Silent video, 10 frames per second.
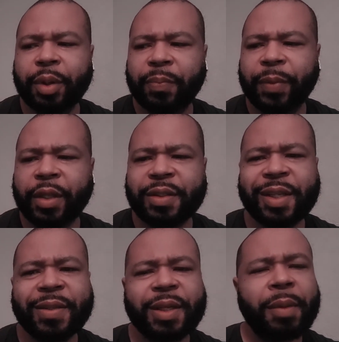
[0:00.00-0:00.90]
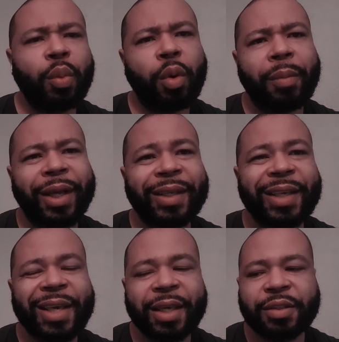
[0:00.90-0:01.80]
but at the same time, I want my
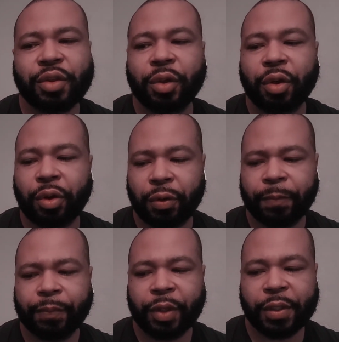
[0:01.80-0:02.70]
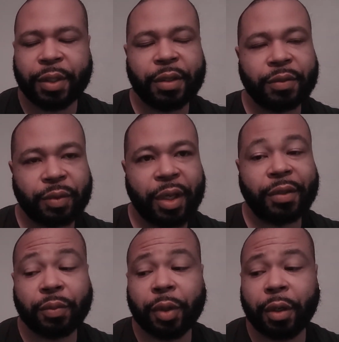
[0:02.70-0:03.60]
kids to learn this as
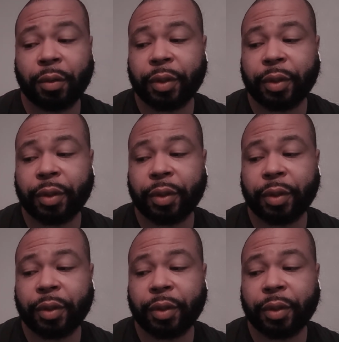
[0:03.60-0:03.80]
as well.